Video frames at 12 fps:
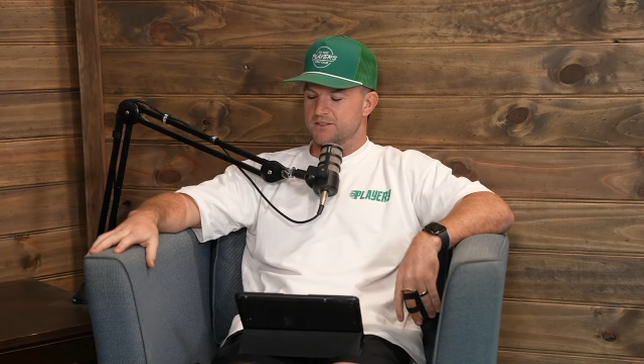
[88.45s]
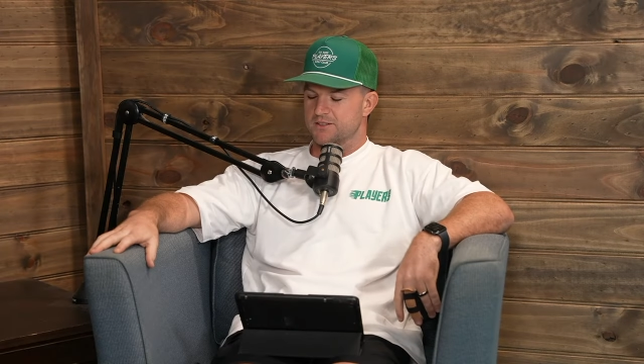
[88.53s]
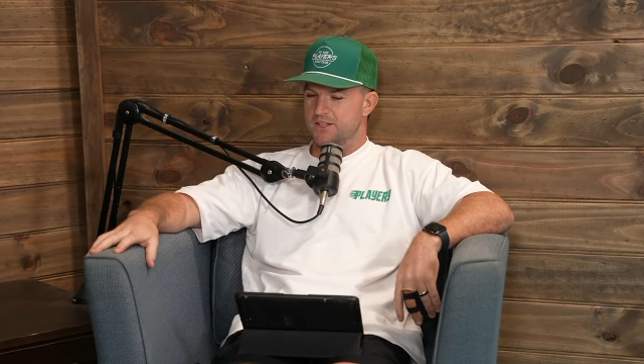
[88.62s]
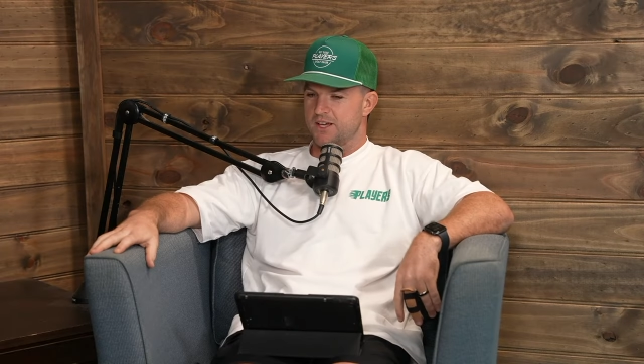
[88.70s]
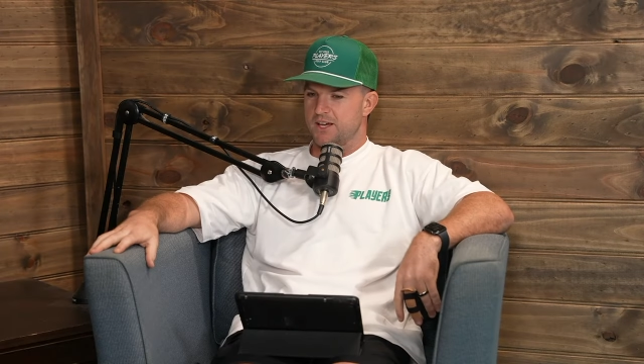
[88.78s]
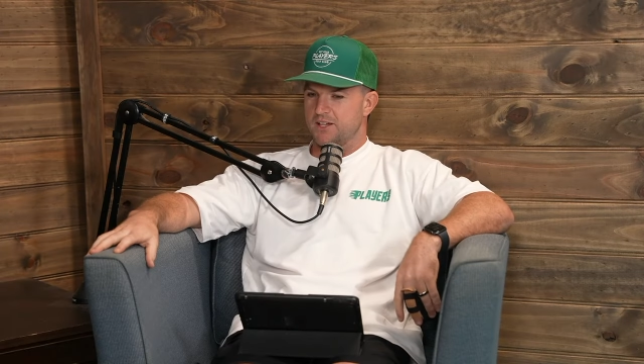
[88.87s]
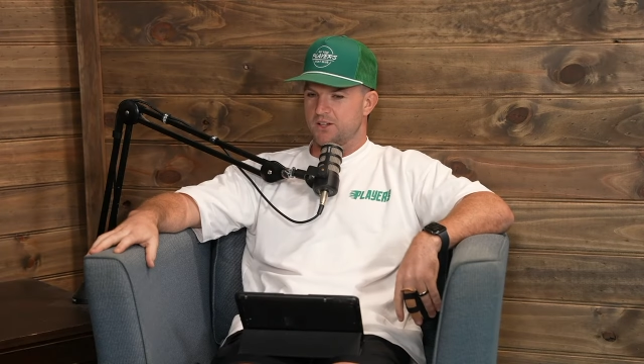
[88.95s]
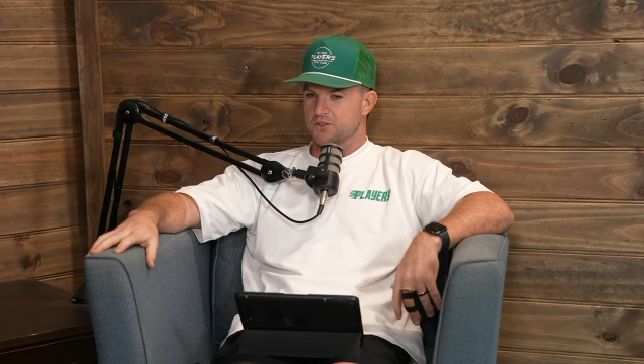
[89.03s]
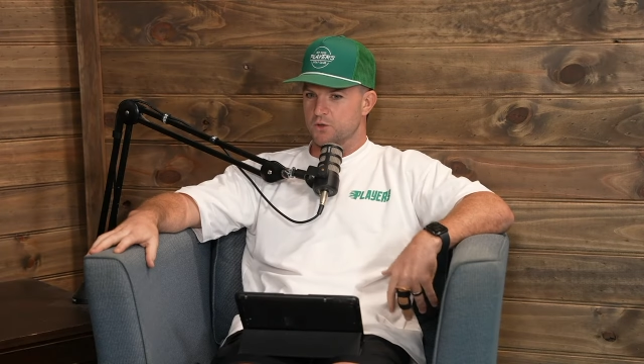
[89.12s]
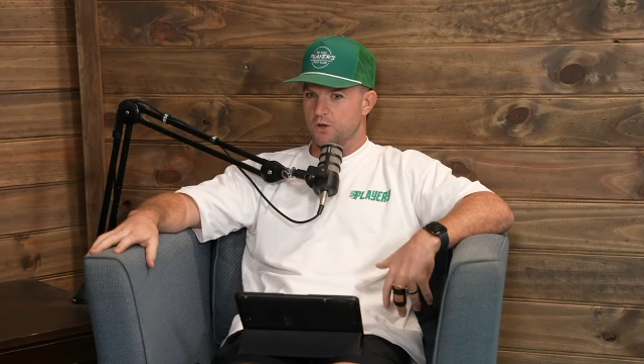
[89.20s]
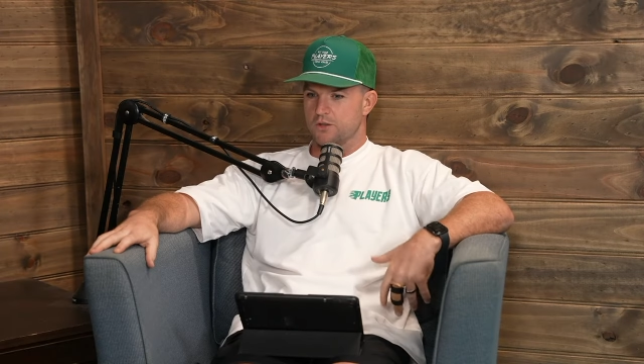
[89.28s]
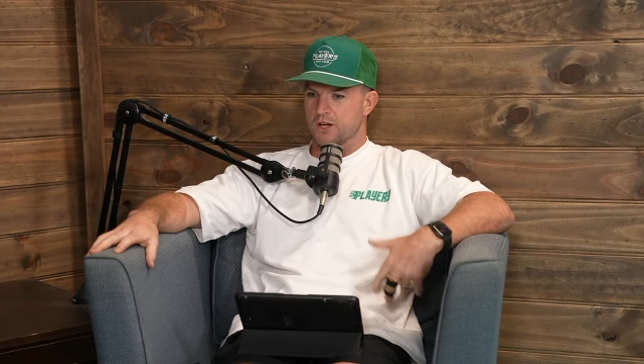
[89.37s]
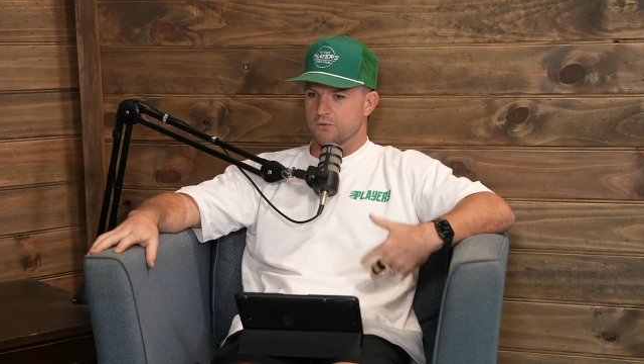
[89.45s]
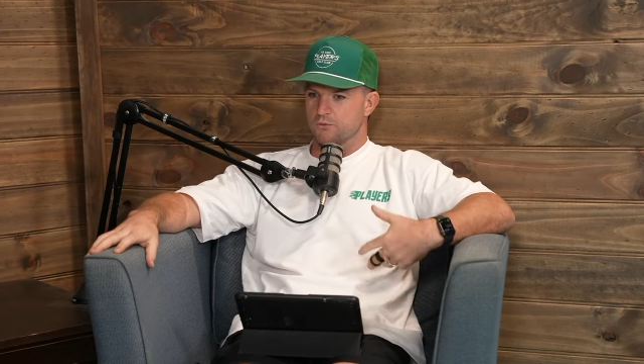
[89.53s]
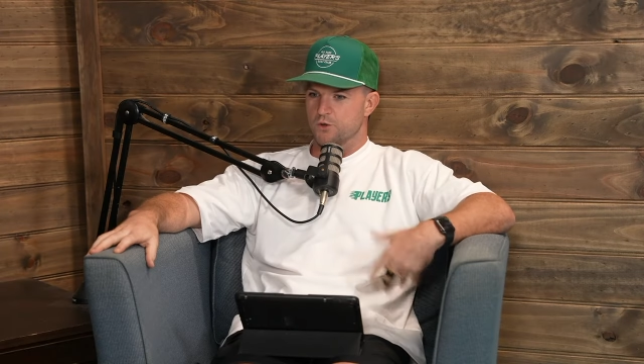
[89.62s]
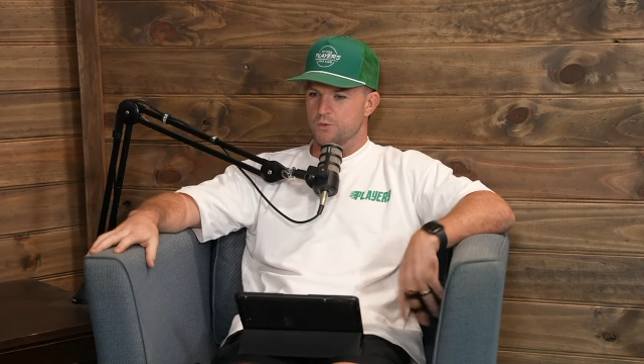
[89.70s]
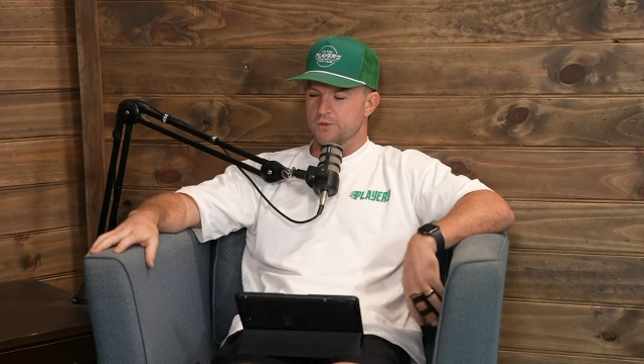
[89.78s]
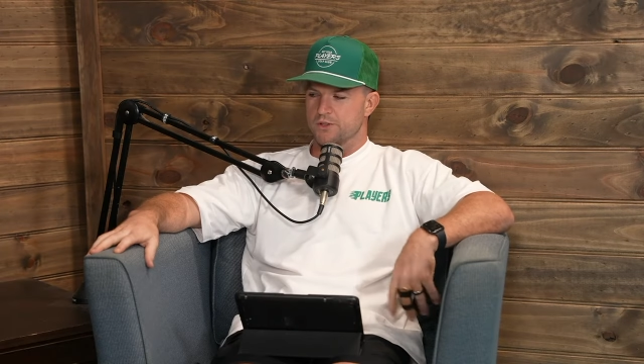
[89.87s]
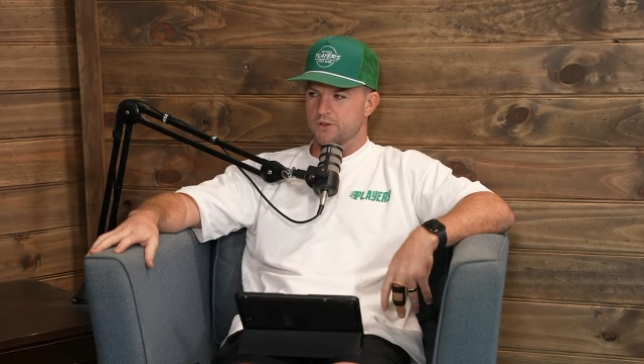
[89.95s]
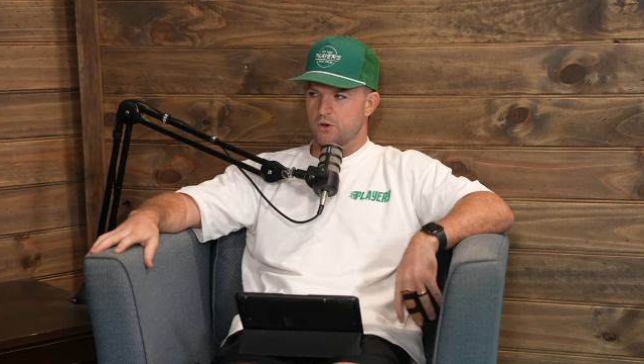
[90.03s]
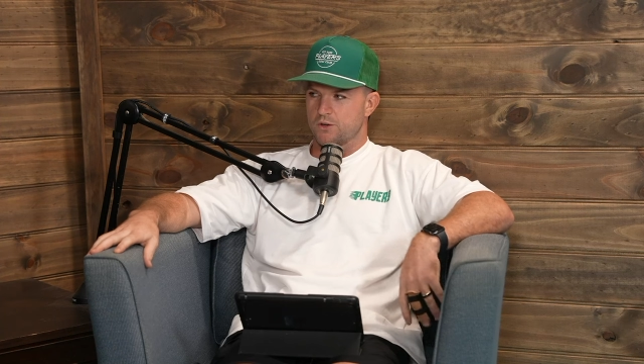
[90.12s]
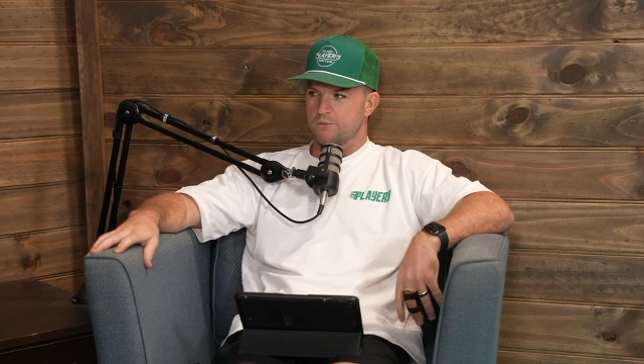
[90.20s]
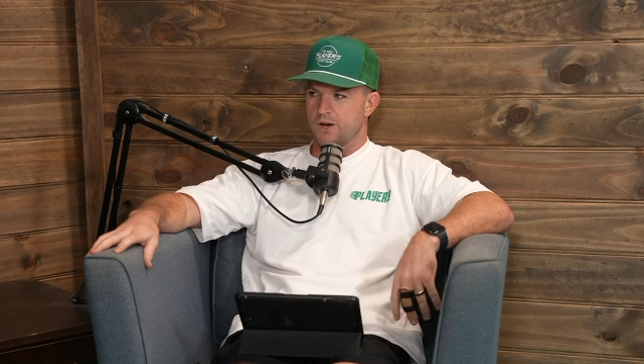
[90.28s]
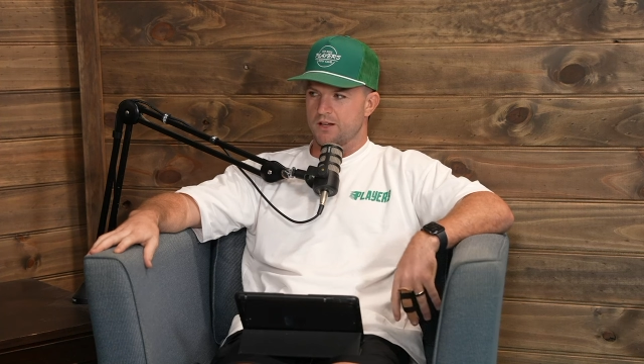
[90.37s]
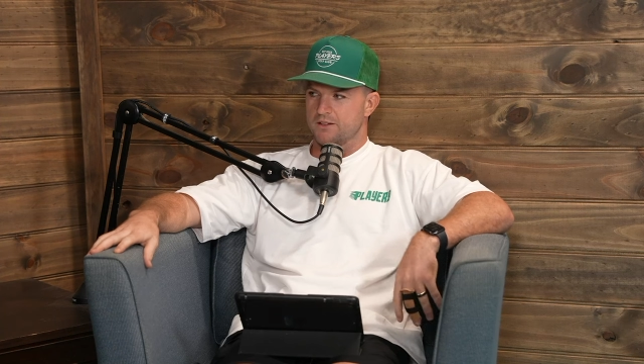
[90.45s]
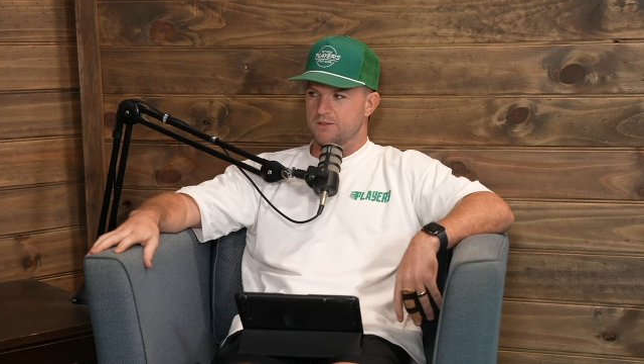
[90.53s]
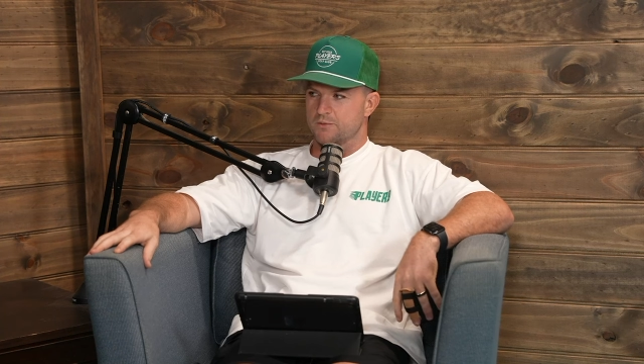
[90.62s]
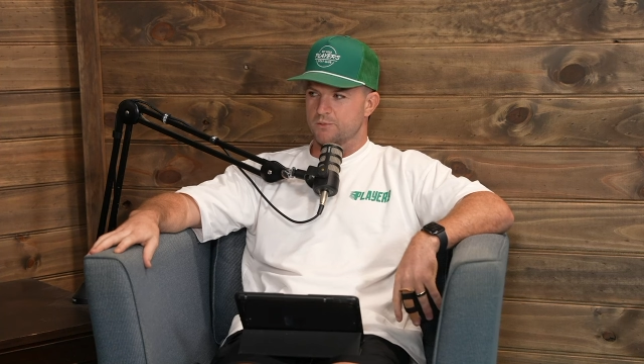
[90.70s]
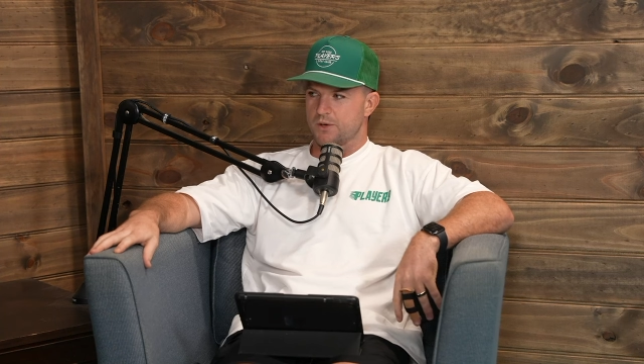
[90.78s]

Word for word: Yeah, like not like Reuben Cotter mullet, right.